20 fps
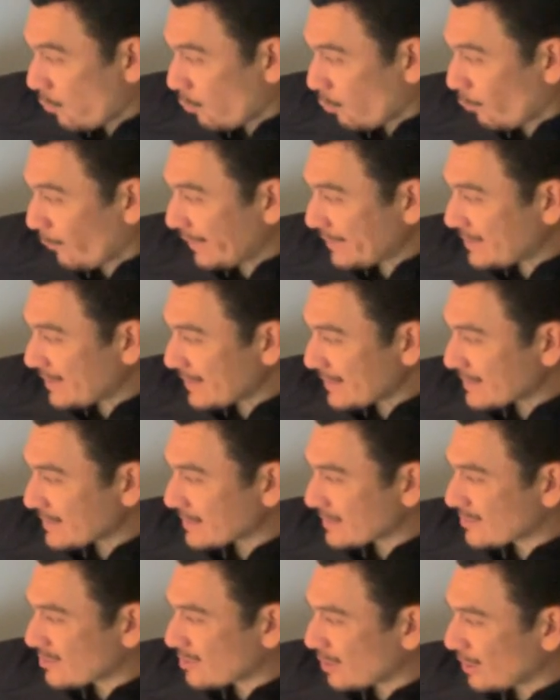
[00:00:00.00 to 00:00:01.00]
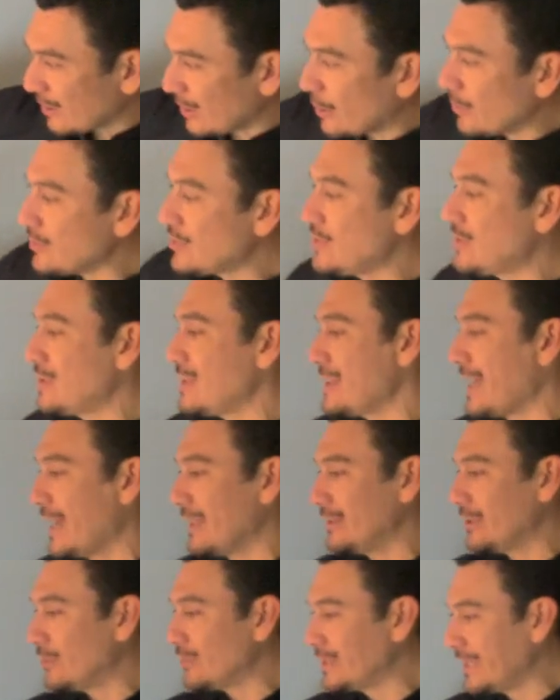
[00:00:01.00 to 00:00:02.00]
which is close to
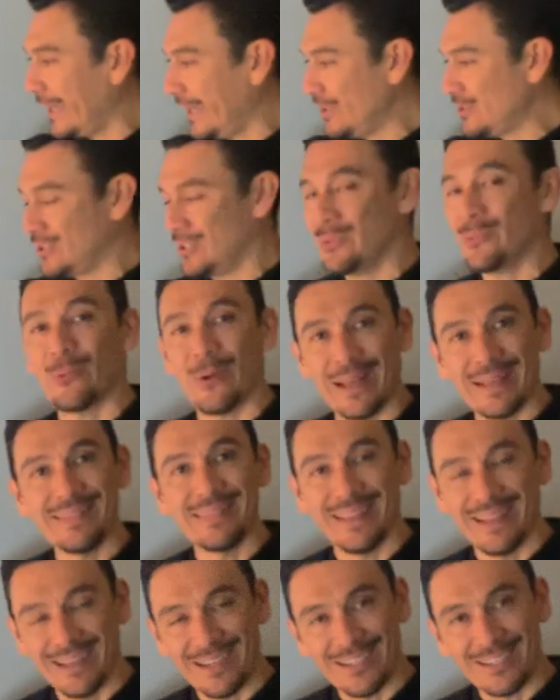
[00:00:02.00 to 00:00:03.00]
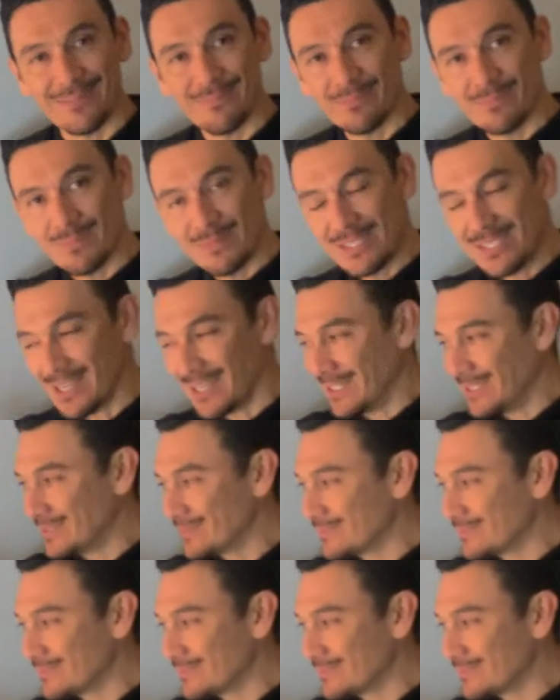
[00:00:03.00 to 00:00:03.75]
that location right there. Done.